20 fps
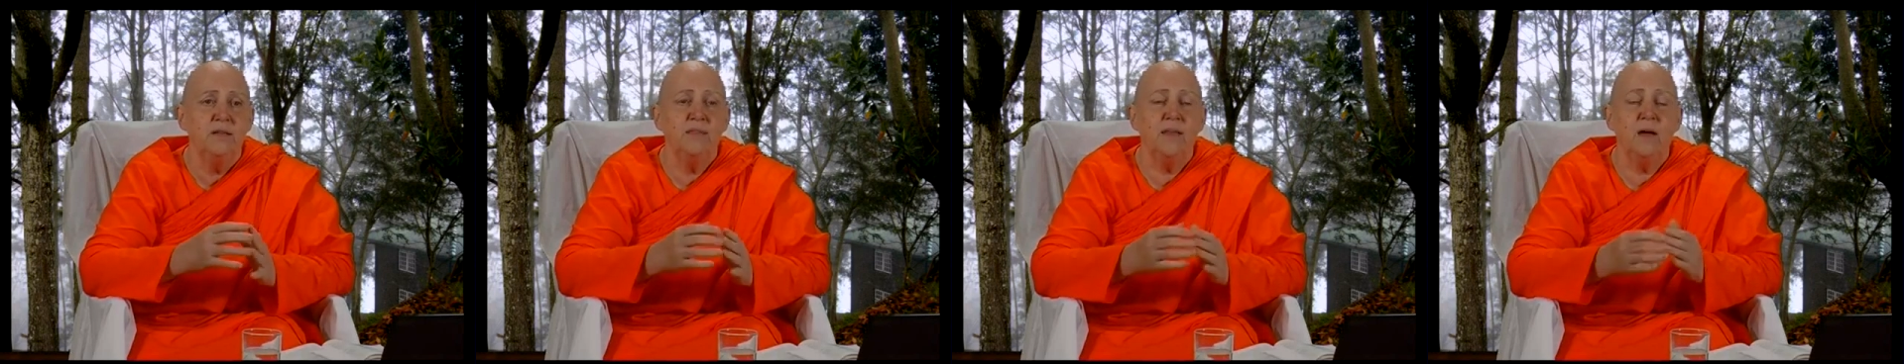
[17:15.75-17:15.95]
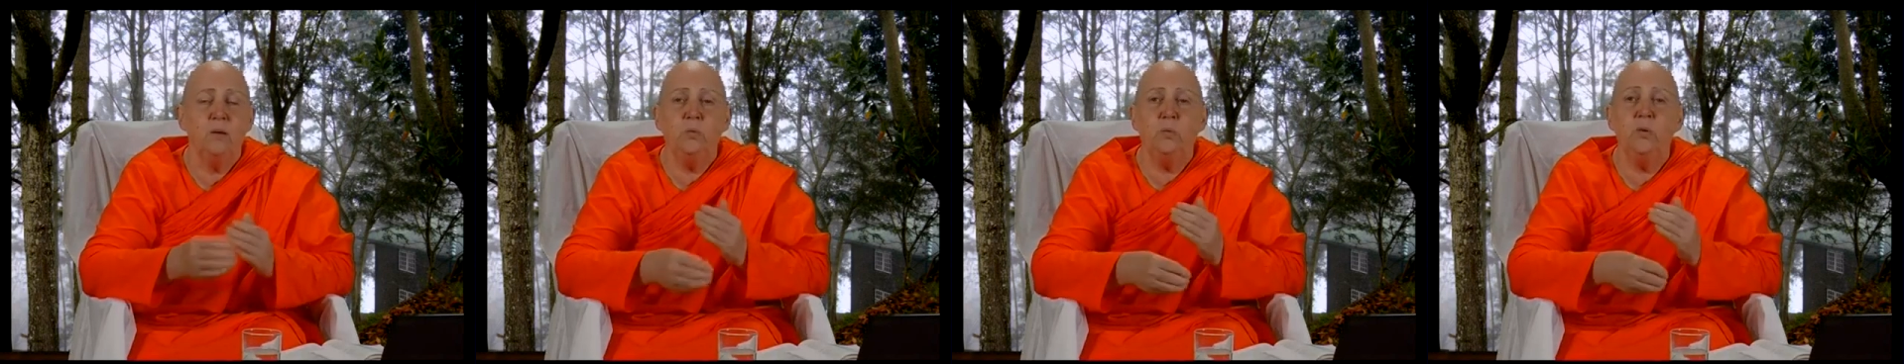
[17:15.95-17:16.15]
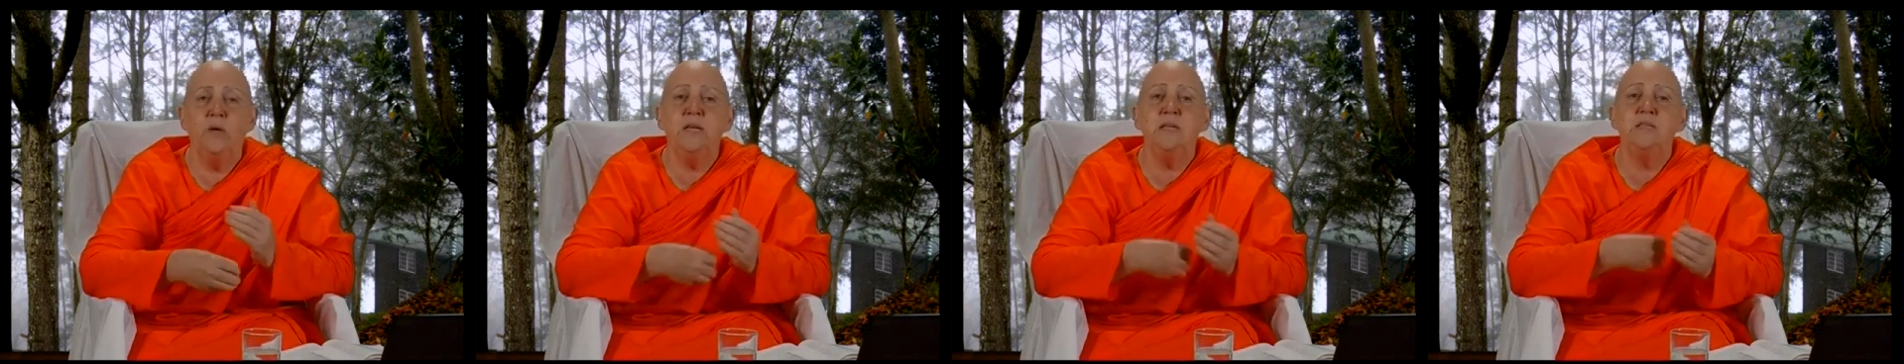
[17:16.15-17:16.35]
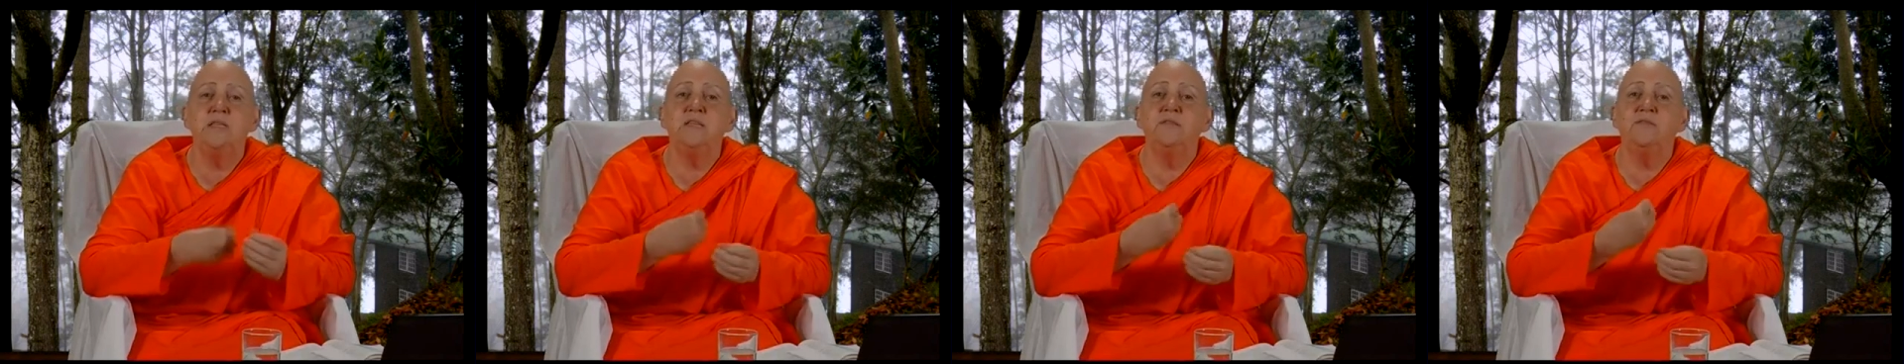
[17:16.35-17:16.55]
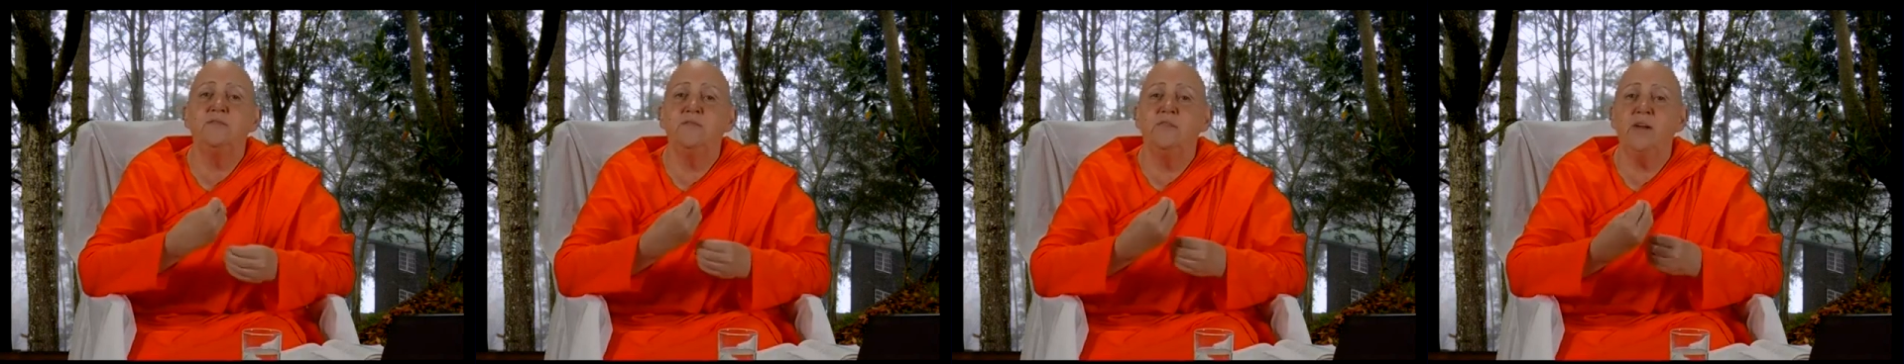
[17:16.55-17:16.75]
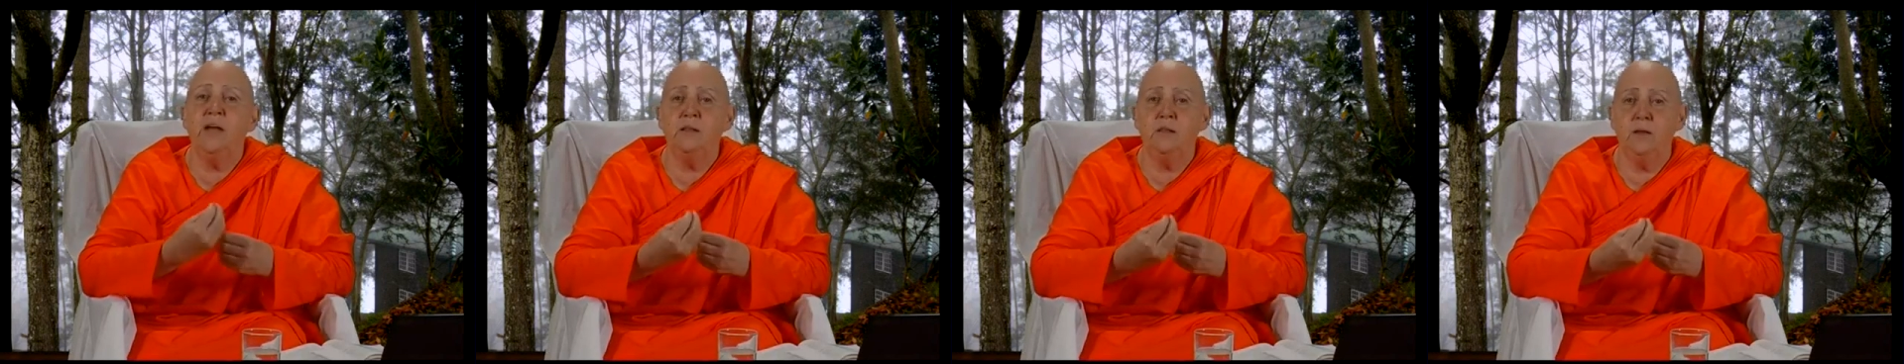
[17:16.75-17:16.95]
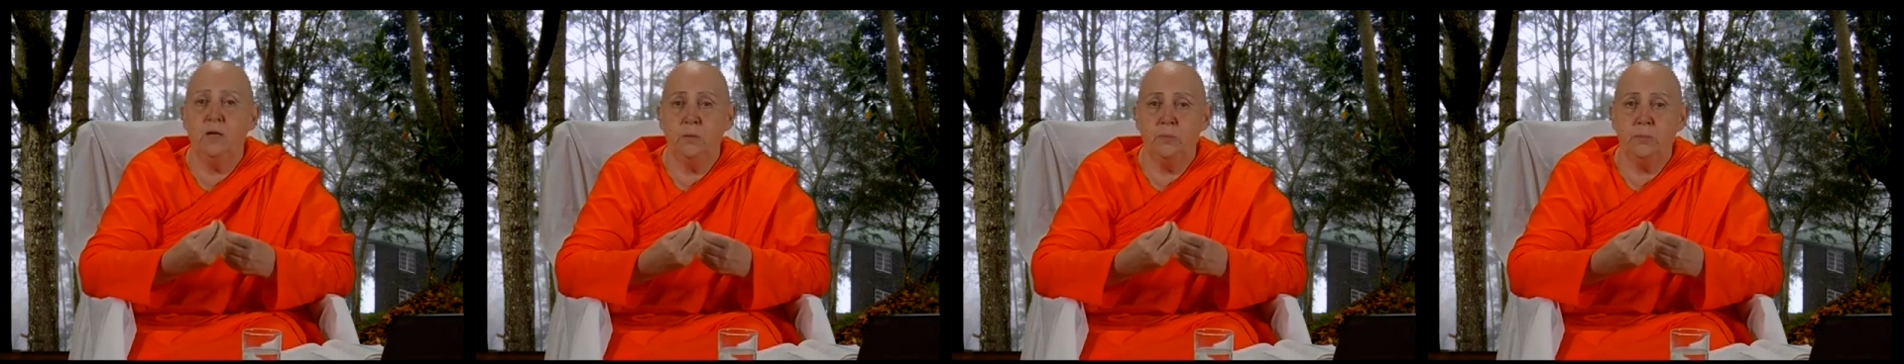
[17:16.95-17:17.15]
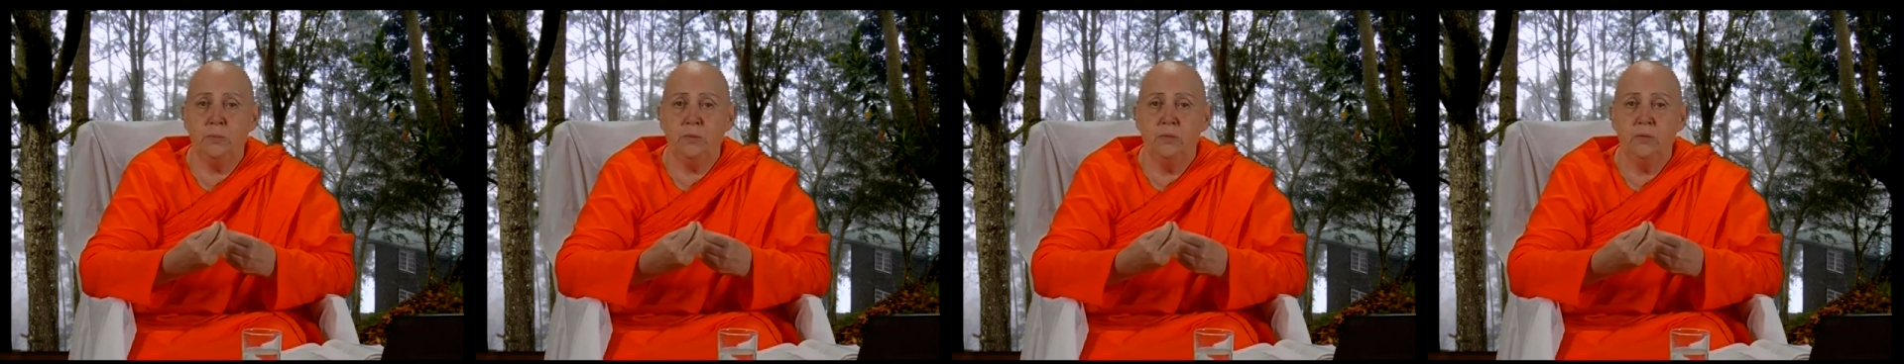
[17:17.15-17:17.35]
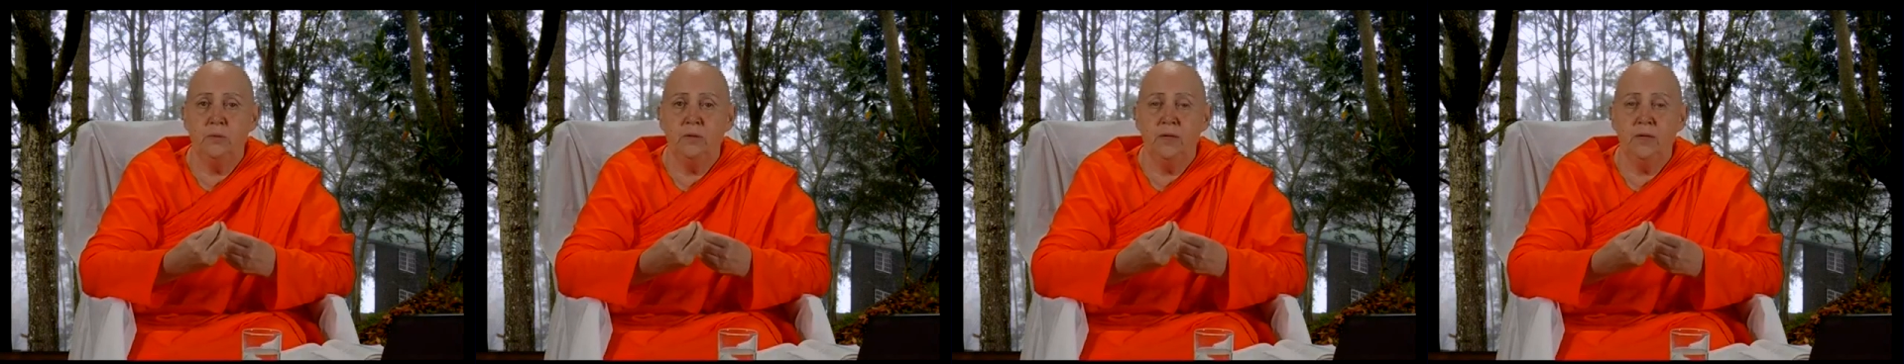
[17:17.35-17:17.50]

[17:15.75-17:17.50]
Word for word: that we develop.